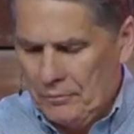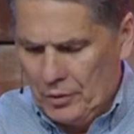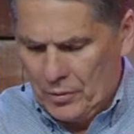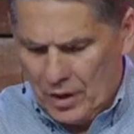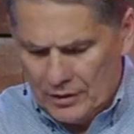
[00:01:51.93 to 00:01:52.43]

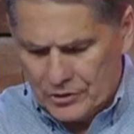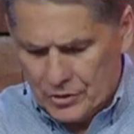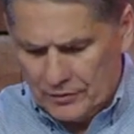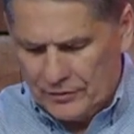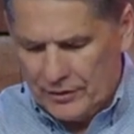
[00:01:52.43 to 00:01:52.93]
Lord, we're all a
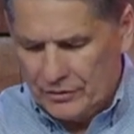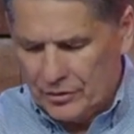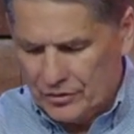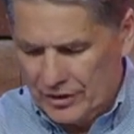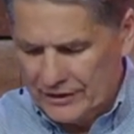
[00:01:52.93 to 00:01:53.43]
trophy of
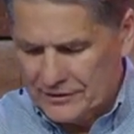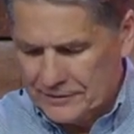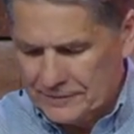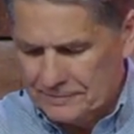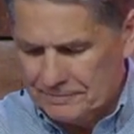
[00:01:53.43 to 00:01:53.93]
your
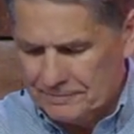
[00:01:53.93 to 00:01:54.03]
grace.